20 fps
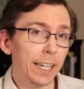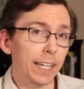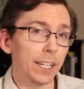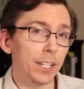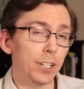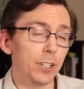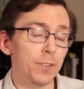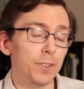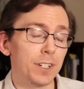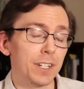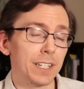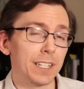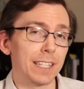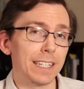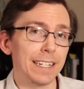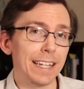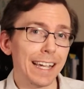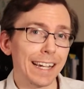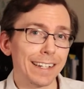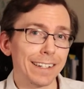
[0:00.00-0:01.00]
it uses
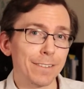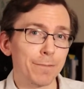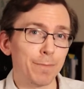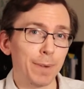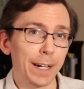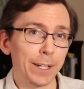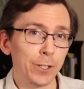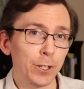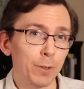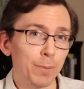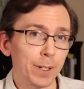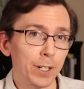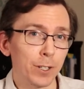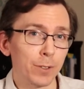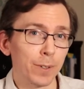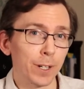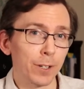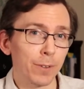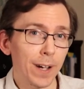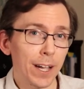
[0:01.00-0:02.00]
the negative
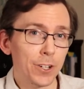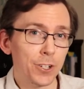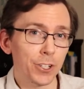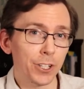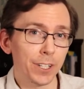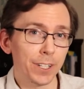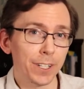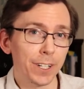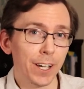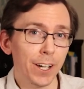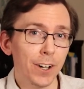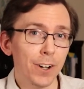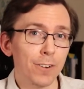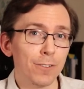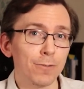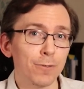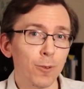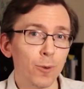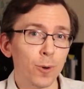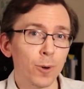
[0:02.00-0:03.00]
binomial regression
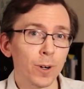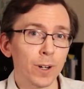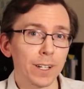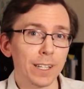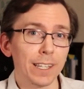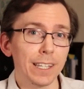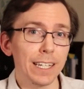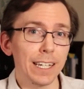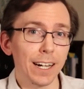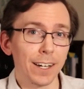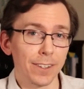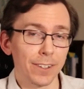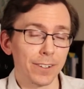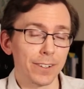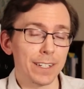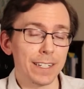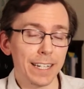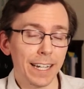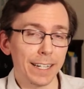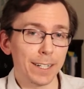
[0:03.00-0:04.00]
for the
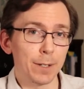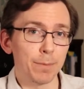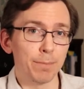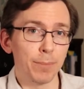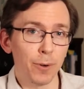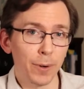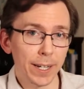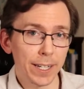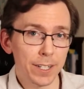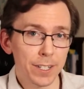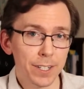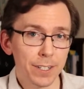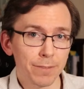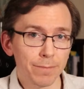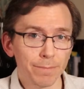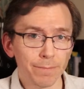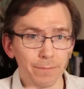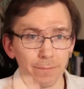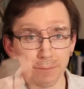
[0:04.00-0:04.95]
other data points.